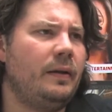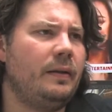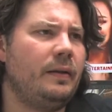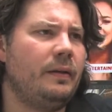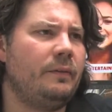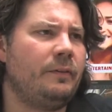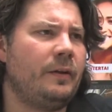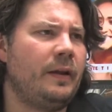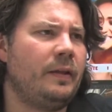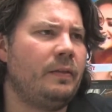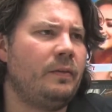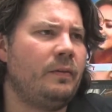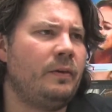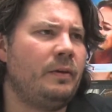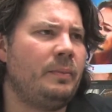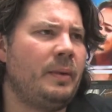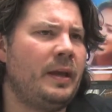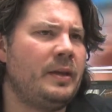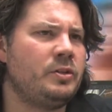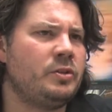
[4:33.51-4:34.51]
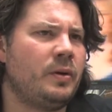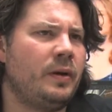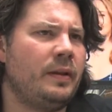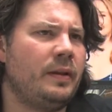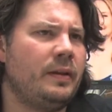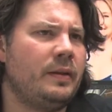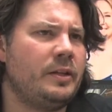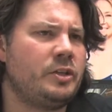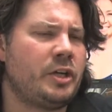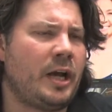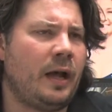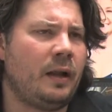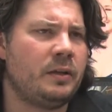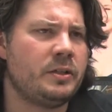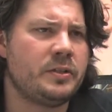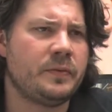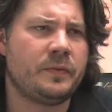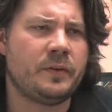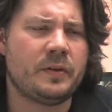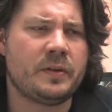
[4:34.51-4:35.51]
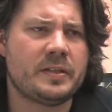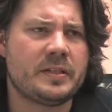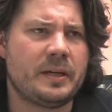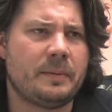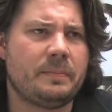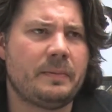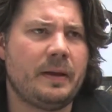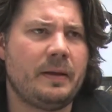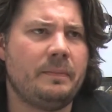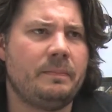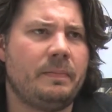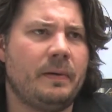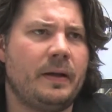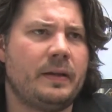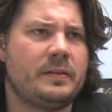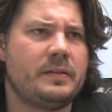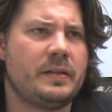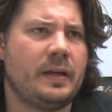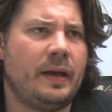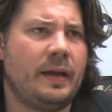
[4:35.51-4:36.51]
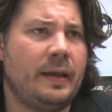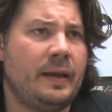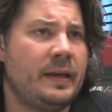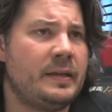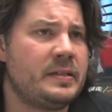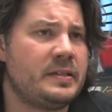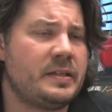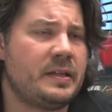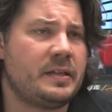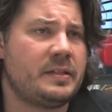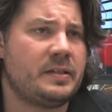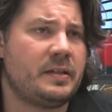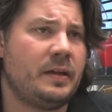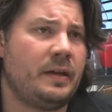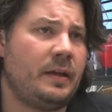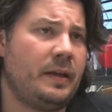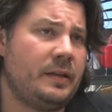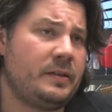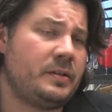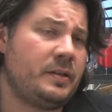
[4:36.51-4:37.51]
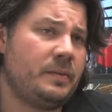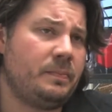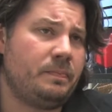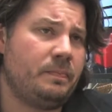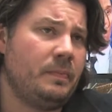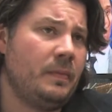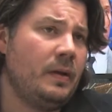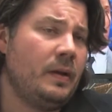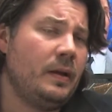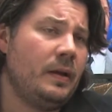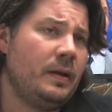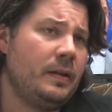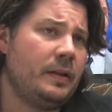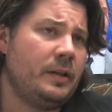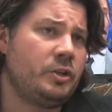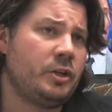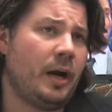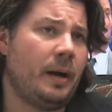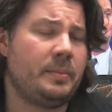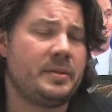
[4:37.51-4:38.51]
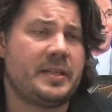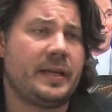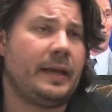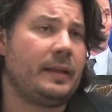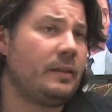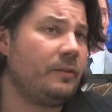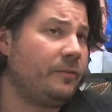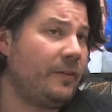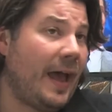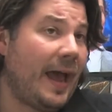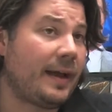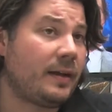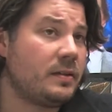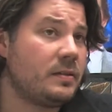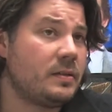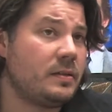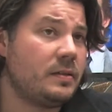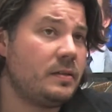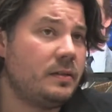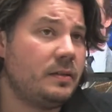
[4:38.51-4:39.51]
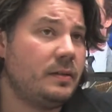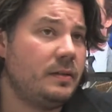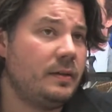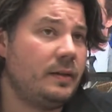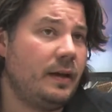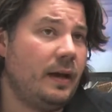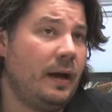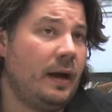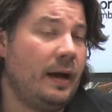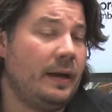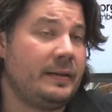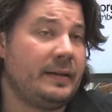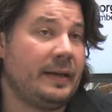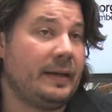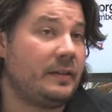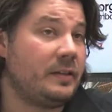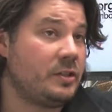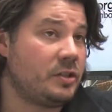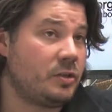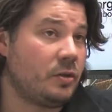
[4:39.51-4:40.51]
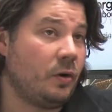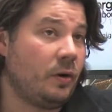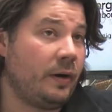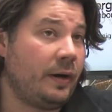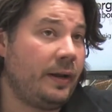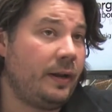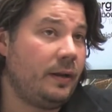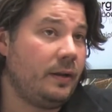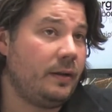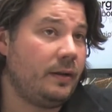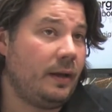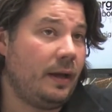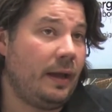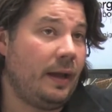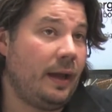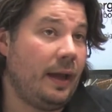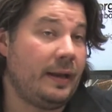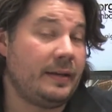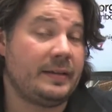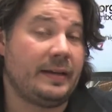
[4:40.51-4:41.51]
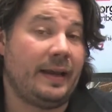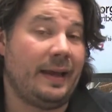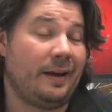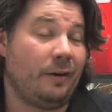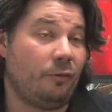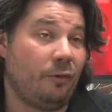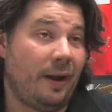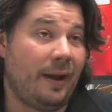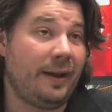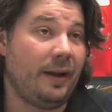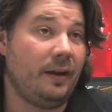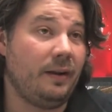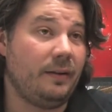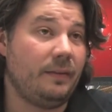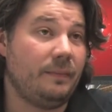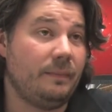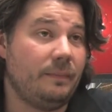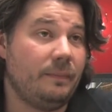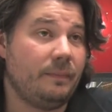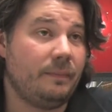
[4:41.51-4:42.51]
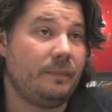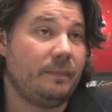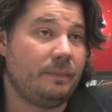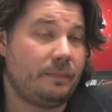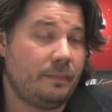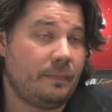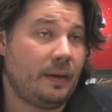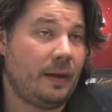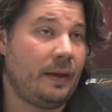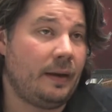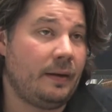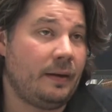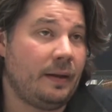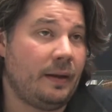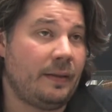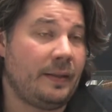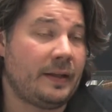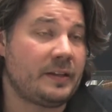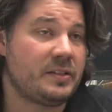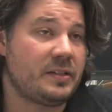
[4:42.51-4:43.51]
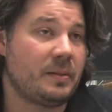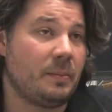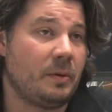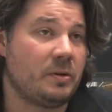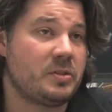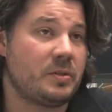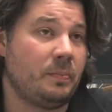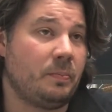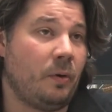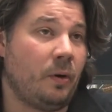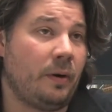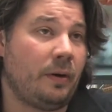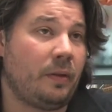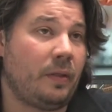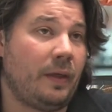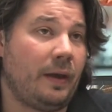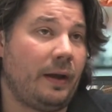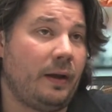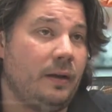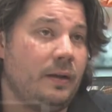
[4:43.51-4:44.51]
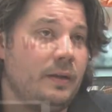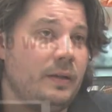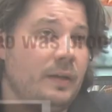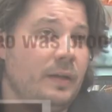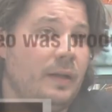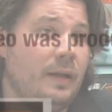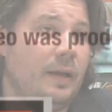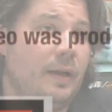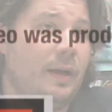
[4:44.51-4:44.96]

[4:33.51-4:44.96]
If anything, we may enjoy the challenge of doing something, but the job is to get the facts, to get the story, and to get it right, and that's the most important thing.